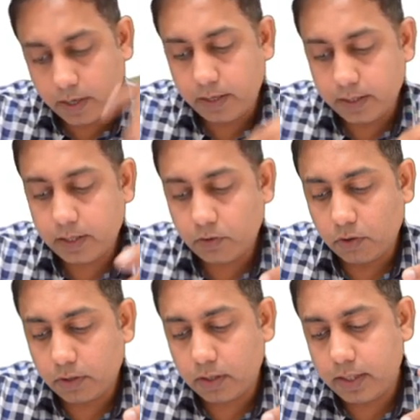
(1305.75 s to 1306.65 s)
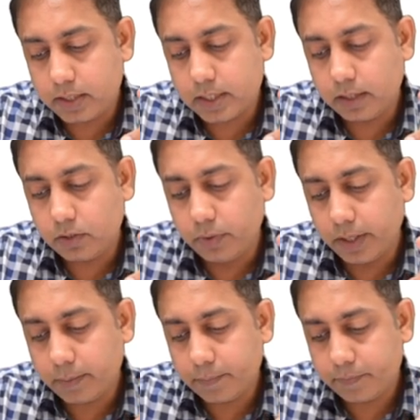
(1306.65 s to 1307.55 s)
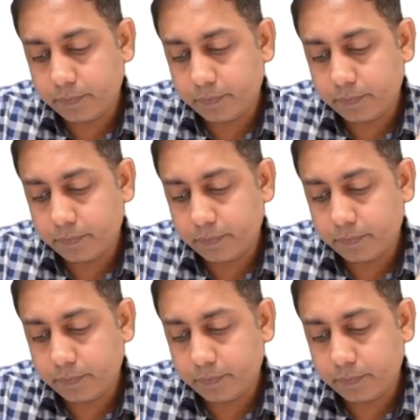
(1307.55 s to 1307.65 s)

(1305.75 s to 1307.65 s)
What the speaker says: one day, or let's say today,